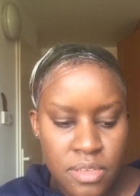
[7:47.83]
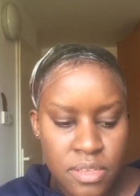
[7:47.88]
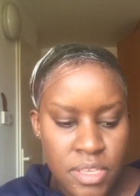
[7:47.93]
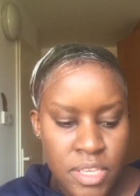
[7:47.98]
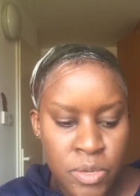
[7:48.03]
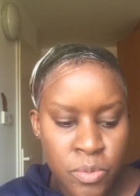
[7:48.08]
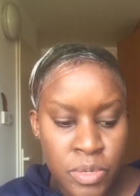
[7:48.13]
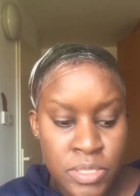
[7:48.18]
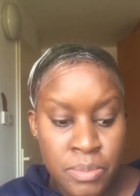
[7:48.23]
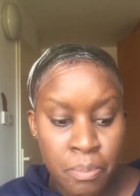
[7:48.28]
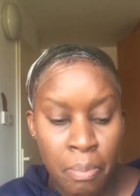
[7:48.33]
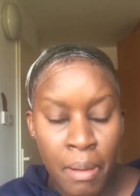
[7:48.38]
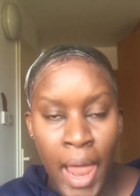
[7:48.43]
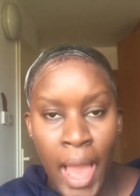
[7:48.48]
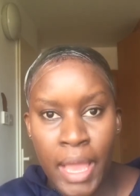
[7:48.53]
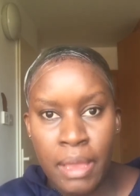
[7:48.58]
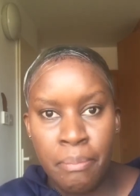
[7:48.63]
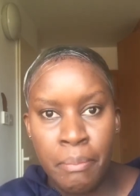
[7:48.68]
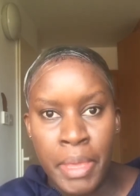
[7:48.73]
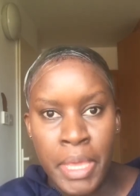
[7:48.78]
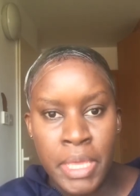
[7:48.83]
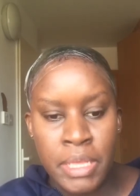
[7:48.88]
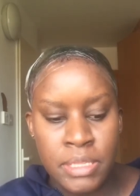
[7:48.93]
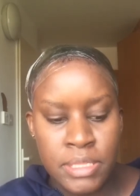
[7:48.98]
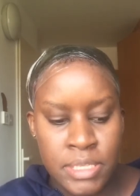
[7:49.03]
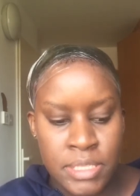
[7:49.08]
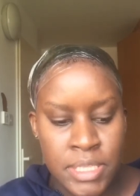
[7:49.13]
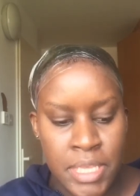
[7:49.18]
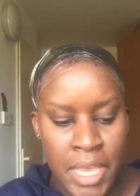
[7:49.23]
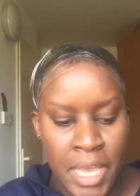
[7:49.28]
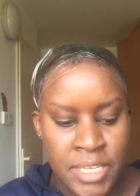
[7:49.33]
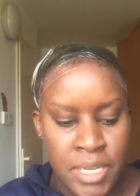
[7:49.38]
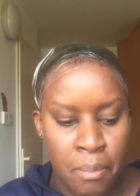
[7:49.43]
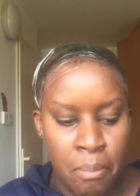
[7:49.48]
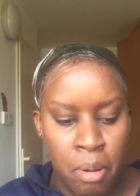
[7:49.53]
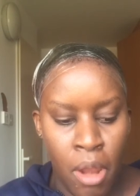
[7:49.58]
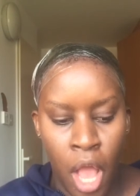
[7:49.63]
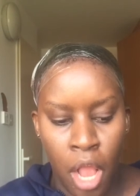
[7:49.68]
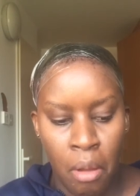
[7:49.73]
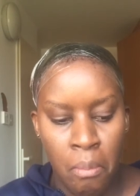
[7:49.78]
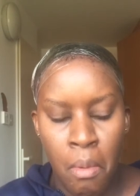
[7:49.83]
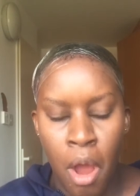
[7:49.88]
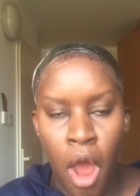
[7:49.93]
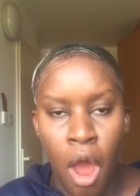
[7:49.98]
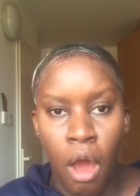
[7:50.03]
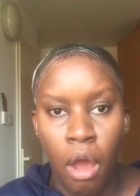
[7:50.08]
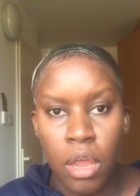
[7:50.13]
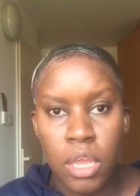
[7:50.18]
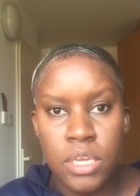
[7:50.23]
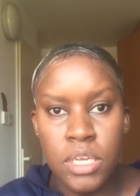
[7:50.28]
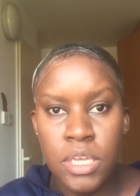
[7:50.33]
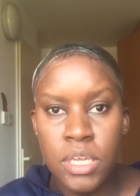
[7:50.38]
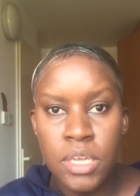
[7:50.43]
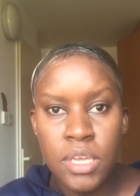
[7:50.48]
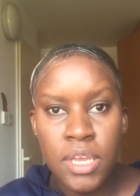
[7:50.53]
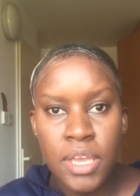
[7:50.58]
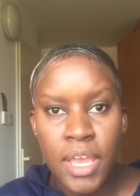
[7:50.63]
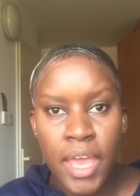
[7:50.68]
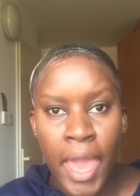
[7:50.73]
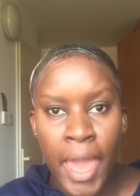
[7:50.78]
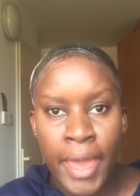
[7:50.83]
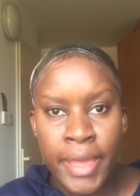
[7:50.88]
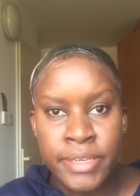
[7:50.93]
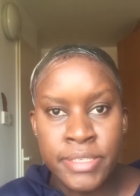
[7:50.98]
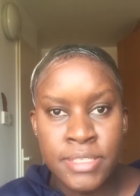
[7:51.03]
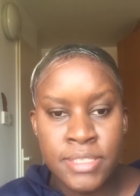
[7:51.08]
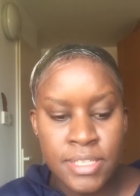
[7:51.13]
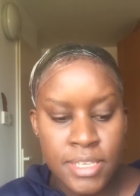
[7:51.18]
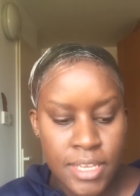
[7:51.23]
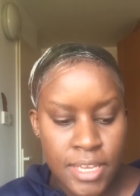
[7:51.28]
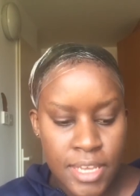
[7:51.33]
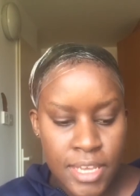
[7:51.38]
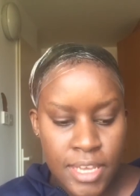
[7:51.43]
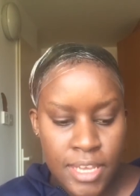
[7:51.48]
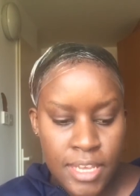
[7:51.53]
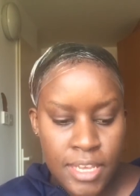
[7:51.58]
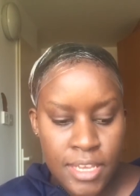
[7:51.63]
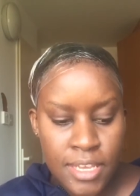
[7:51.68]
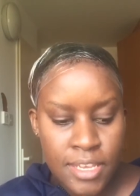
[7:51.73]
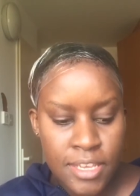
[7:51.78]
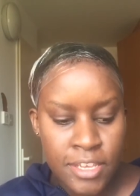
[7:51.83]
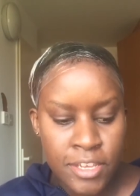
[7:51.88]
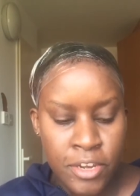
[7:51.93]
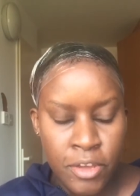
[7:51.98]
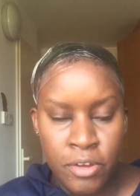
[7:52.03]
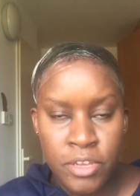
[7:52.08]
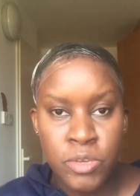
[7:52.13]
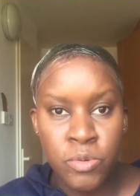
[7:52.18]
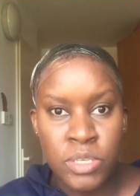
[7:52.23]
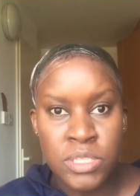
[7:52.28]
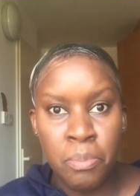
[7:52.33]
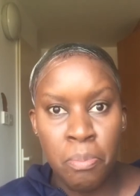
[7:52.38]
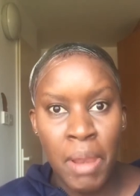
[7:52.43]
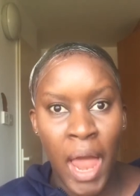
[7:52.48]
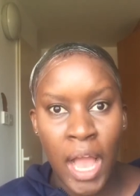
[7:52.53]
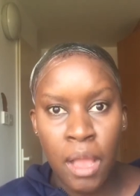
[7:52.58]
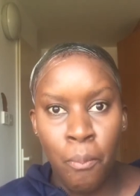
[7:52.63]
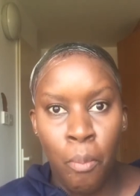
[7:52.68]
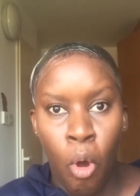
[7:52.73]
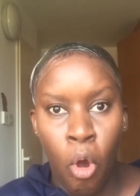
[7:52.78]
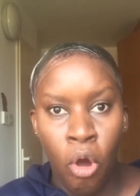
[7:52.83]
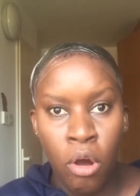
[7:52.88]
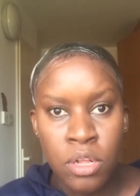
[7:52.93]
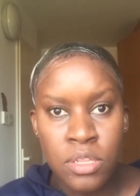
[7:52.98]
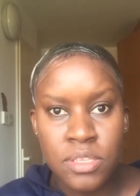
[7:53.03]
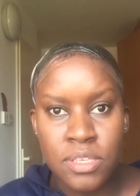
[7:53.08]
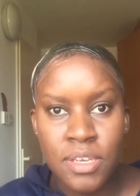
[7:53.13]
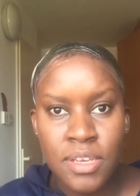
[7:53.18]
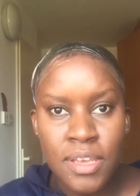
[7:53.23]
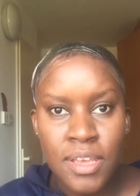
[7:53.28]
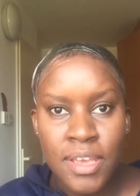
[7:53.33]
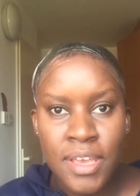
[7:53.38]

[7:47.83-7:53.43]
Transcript: he was blackmailed, he had a black mark, and, you know, he was blackballed.